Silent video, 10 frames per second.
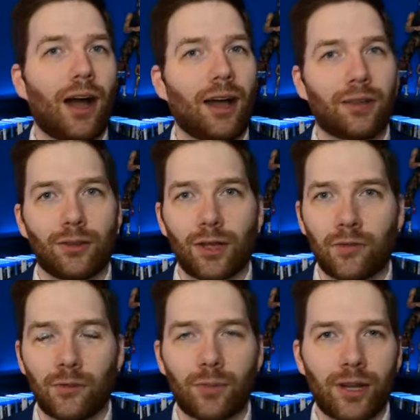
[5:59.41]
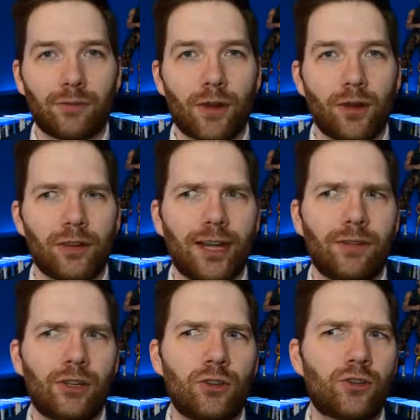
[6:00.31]
I loved Braveheart. I
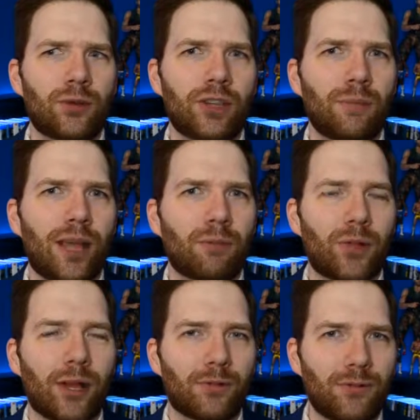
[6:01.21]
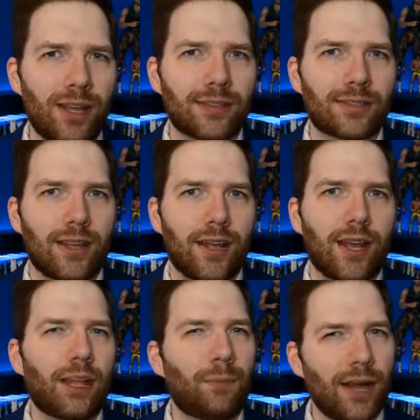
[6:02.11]
even enjoyed The Man Without a Face.
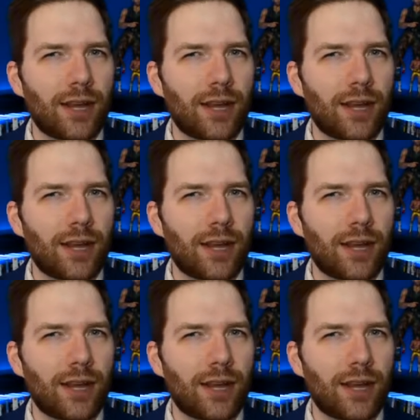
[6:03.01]
And